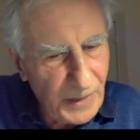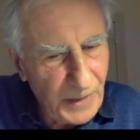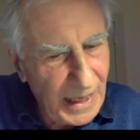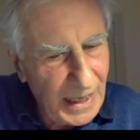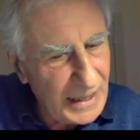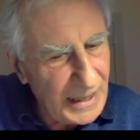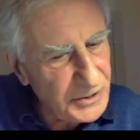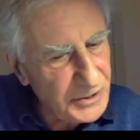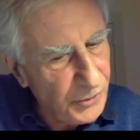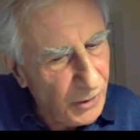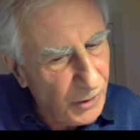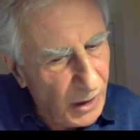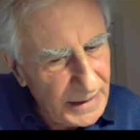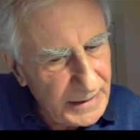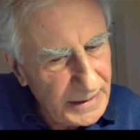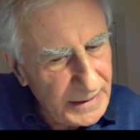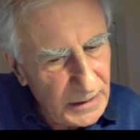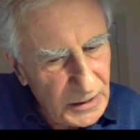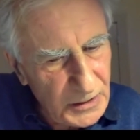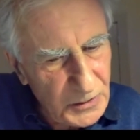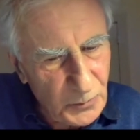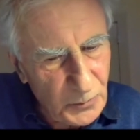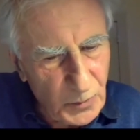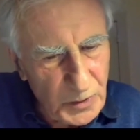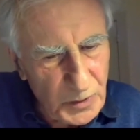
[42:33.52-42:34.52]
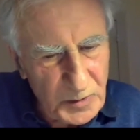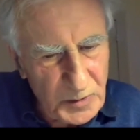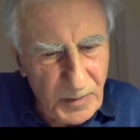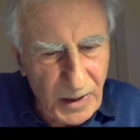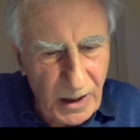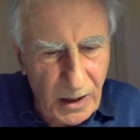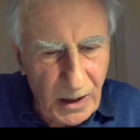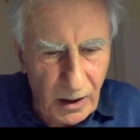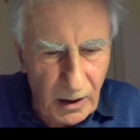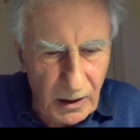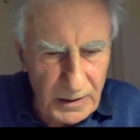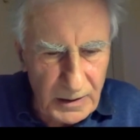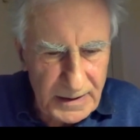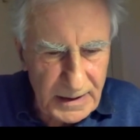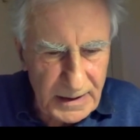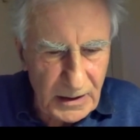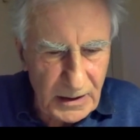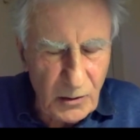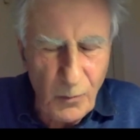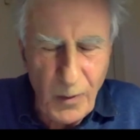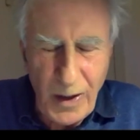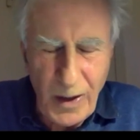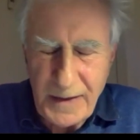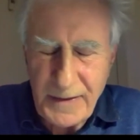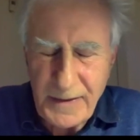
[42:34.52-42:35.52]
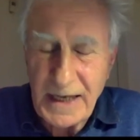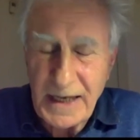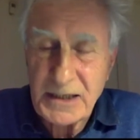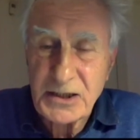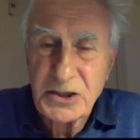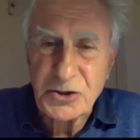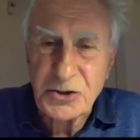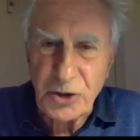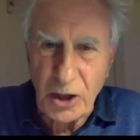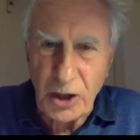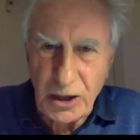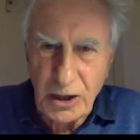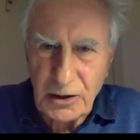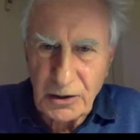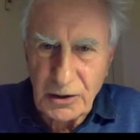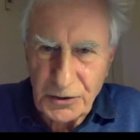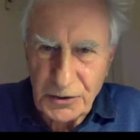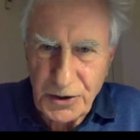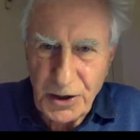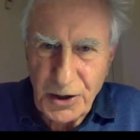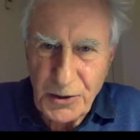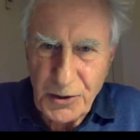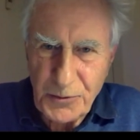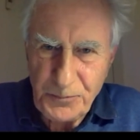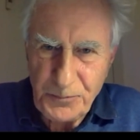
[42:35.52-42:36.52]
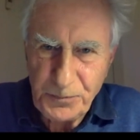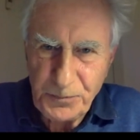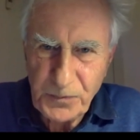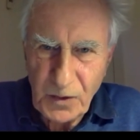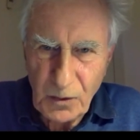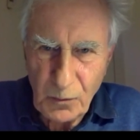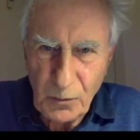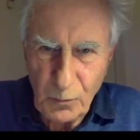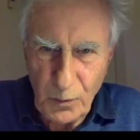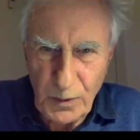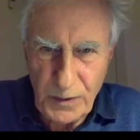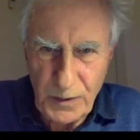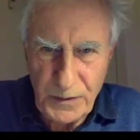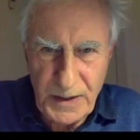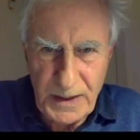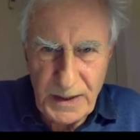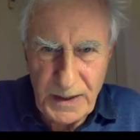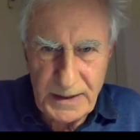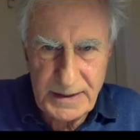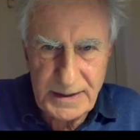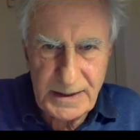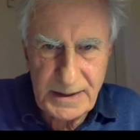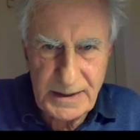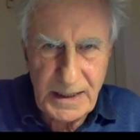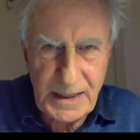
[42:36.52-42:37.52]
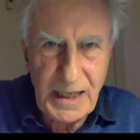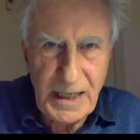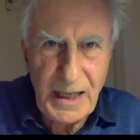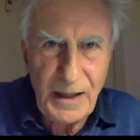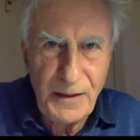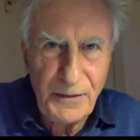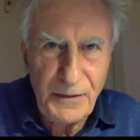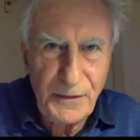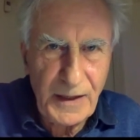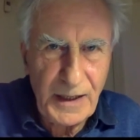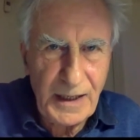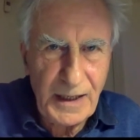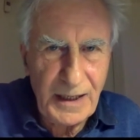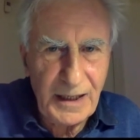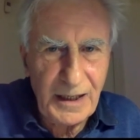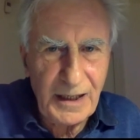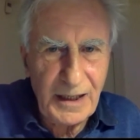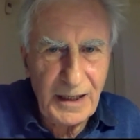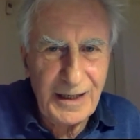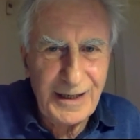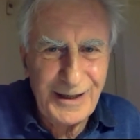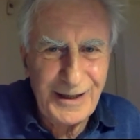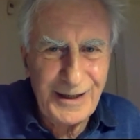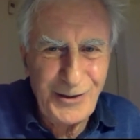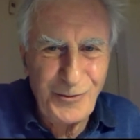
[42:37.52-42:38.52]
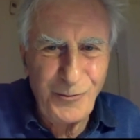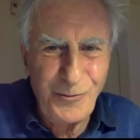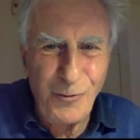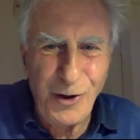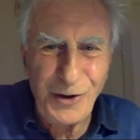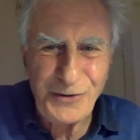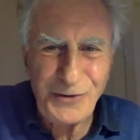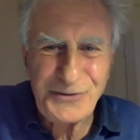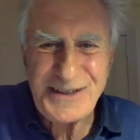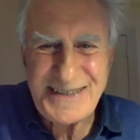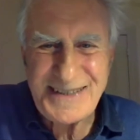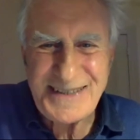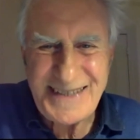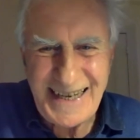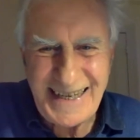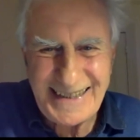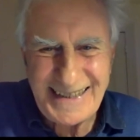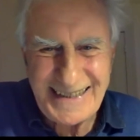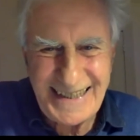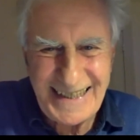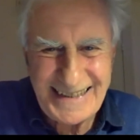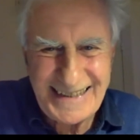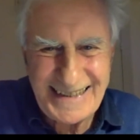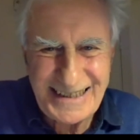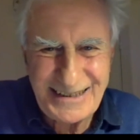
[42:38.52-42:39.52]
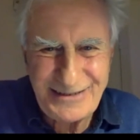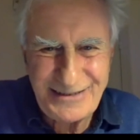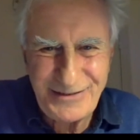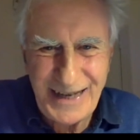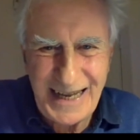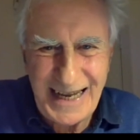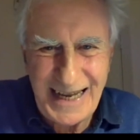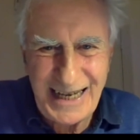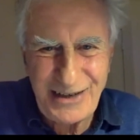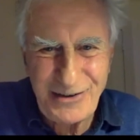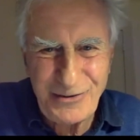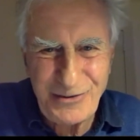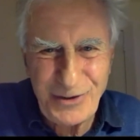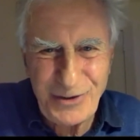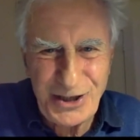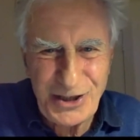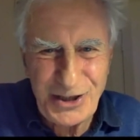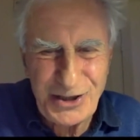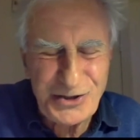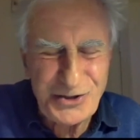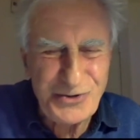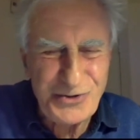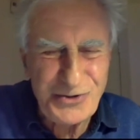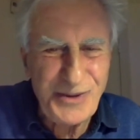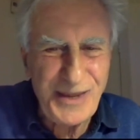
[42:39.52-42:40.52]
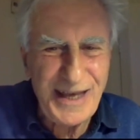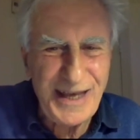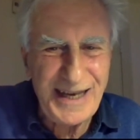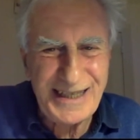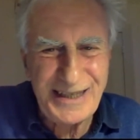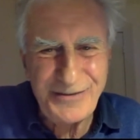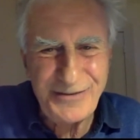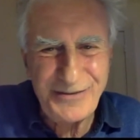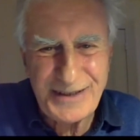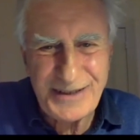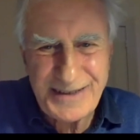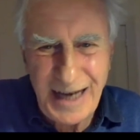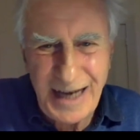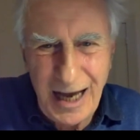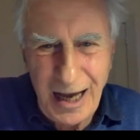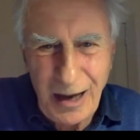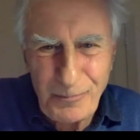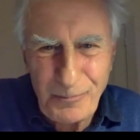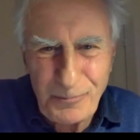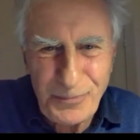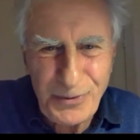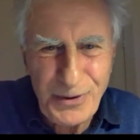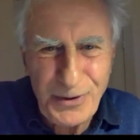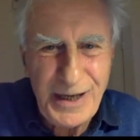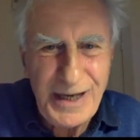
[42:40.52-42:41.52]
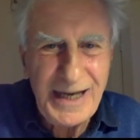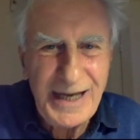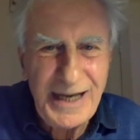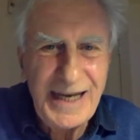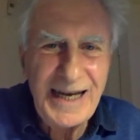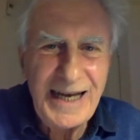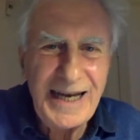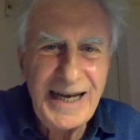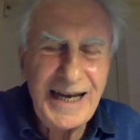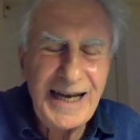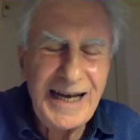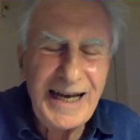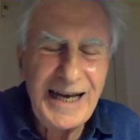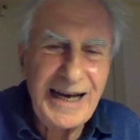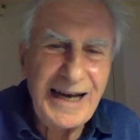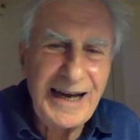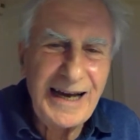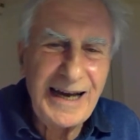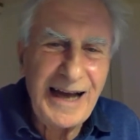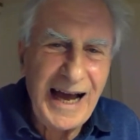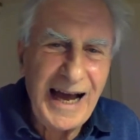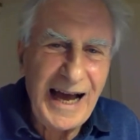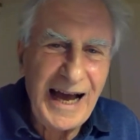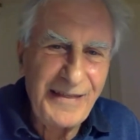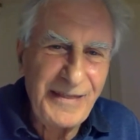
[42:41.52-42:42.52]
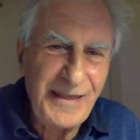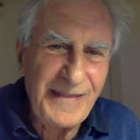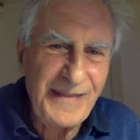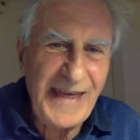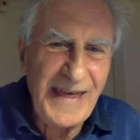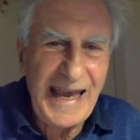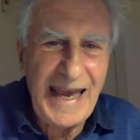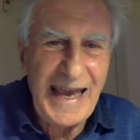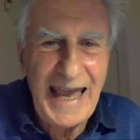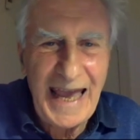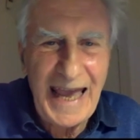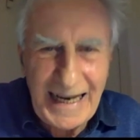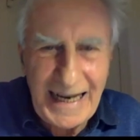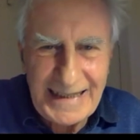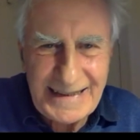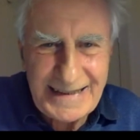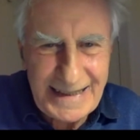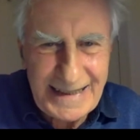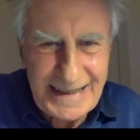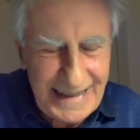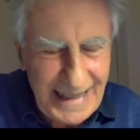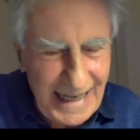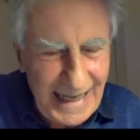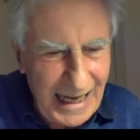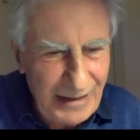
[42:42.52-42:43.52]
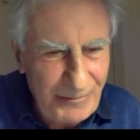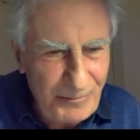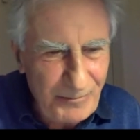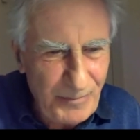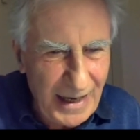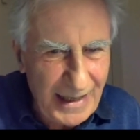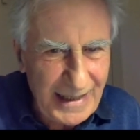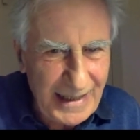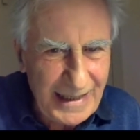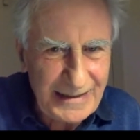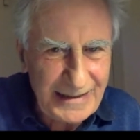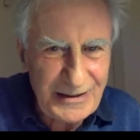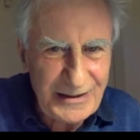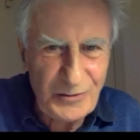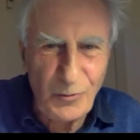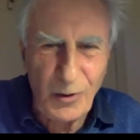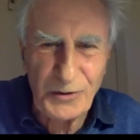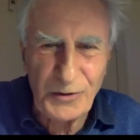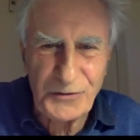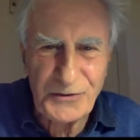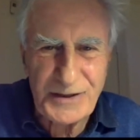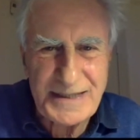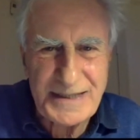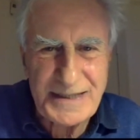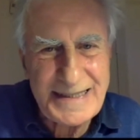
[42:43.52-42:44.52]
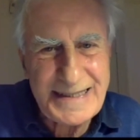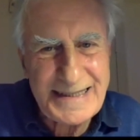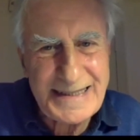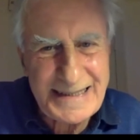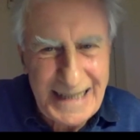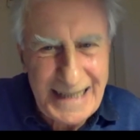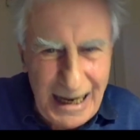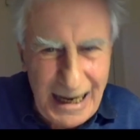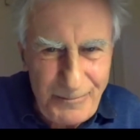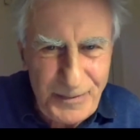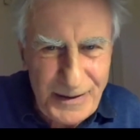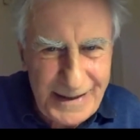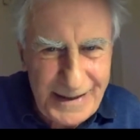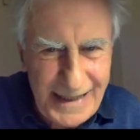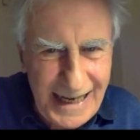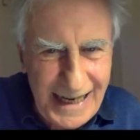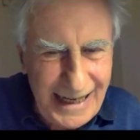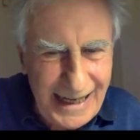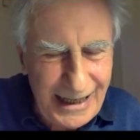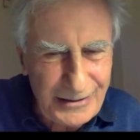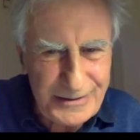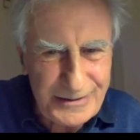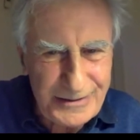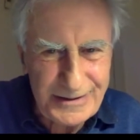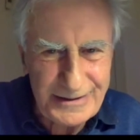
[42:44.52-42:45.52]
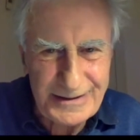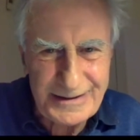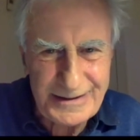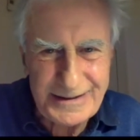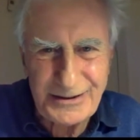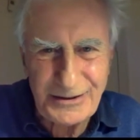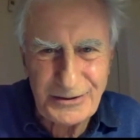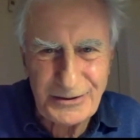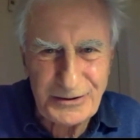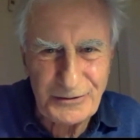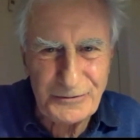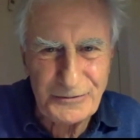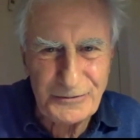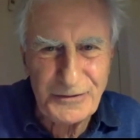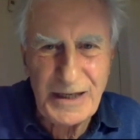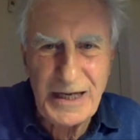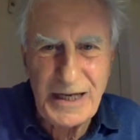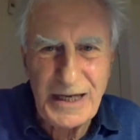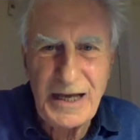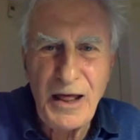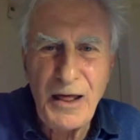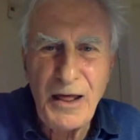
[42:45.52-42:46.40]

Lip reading: as writers was because in a way they struggled with this thing. What is their native language? Do they give it up? Either they hate it like Beckett and want to stamp it out and sort of